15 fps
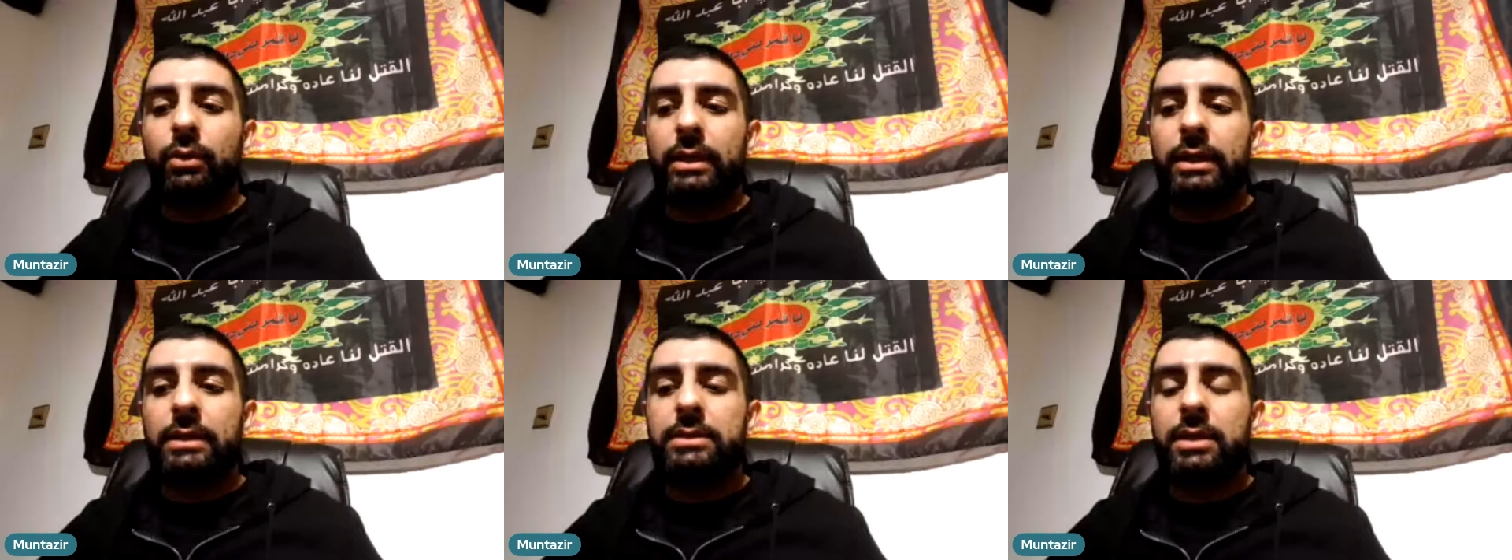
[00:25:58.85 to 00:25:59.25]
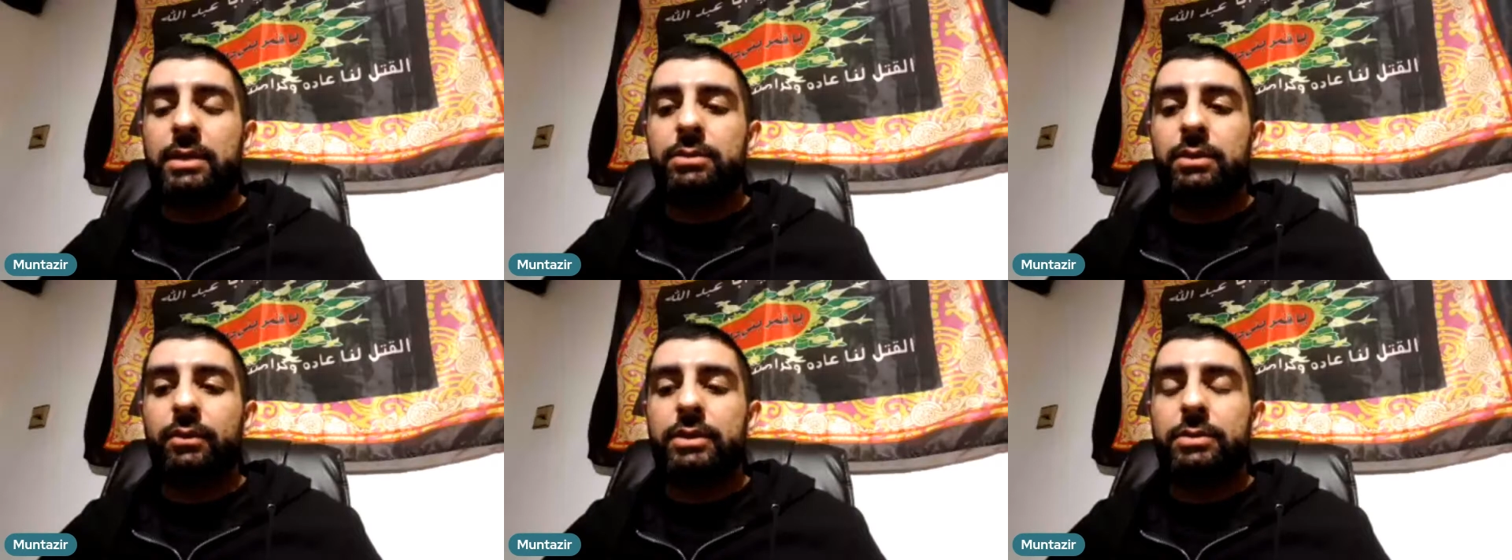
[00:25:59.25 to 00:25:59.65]
in
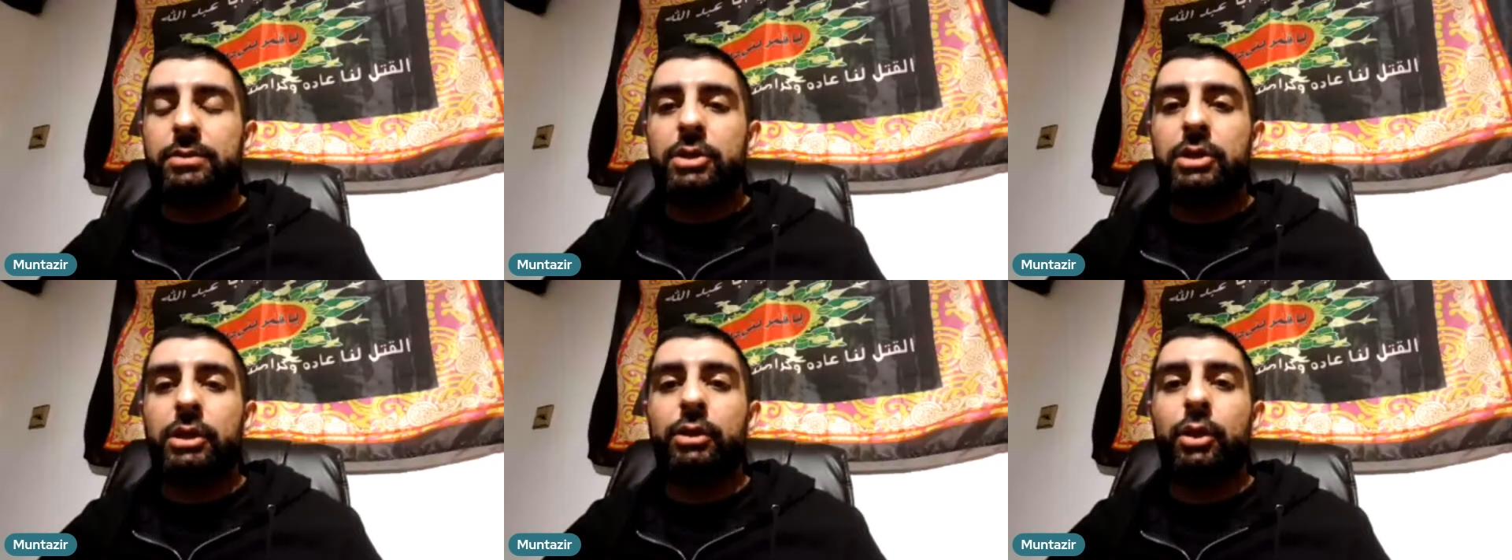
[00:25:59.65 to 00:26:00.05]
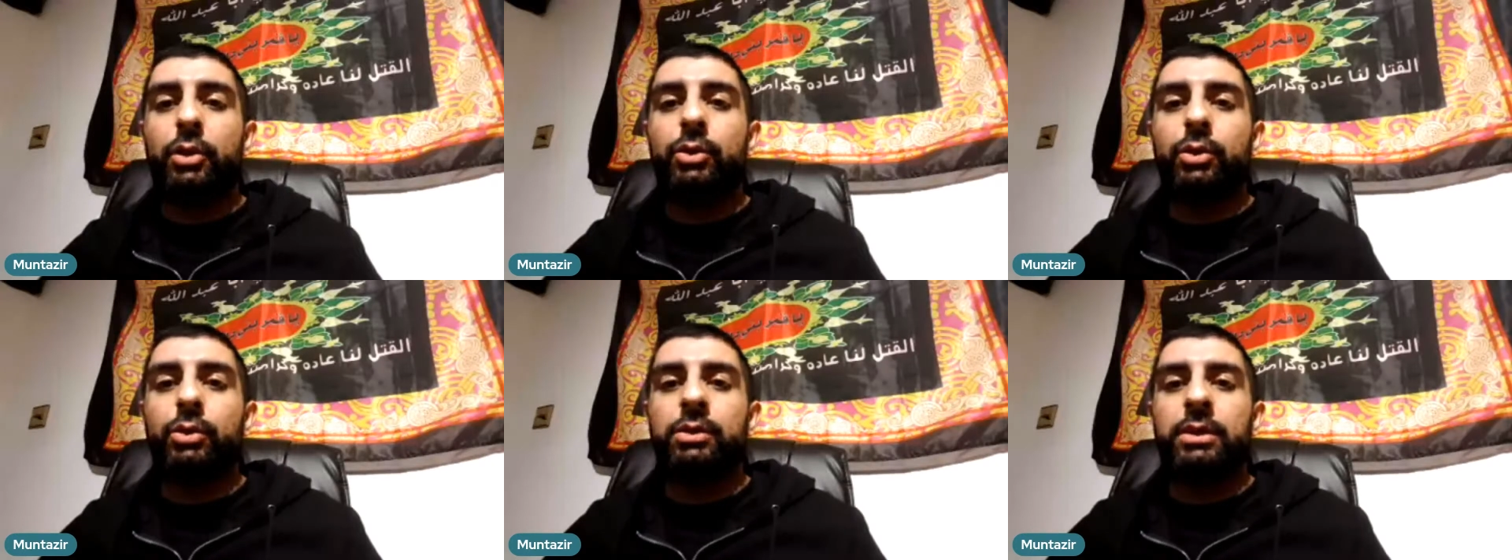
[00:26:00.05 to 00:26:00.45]
terms of especially
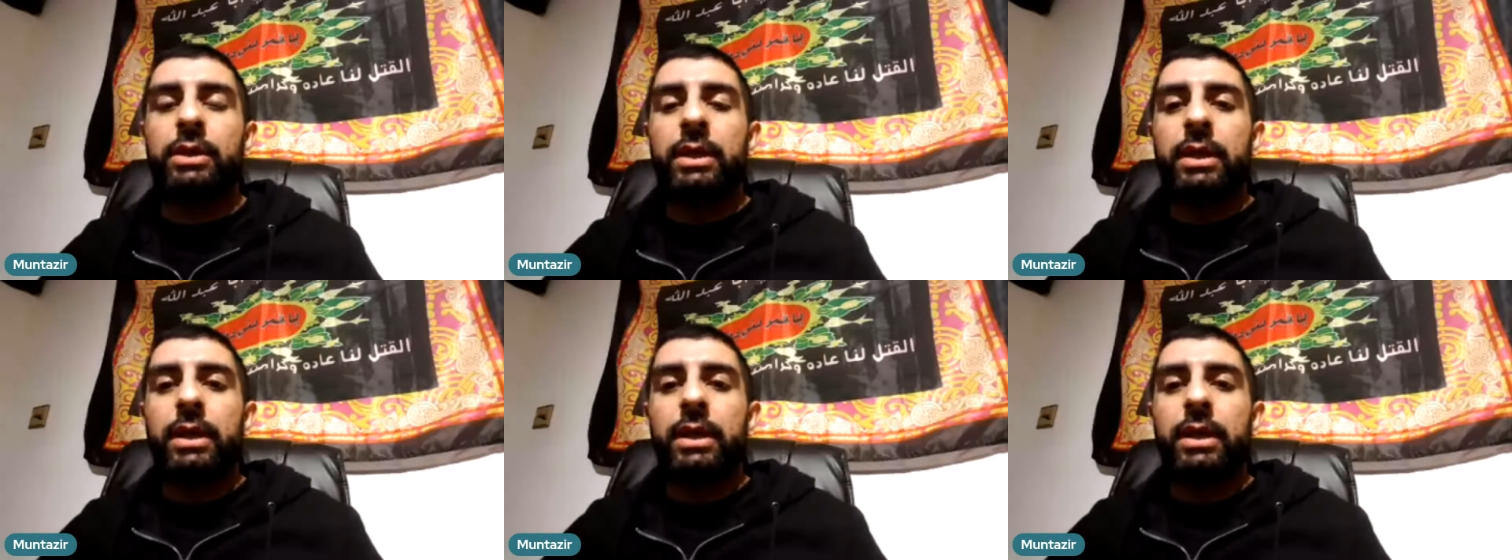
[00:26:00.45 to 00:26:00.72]
local.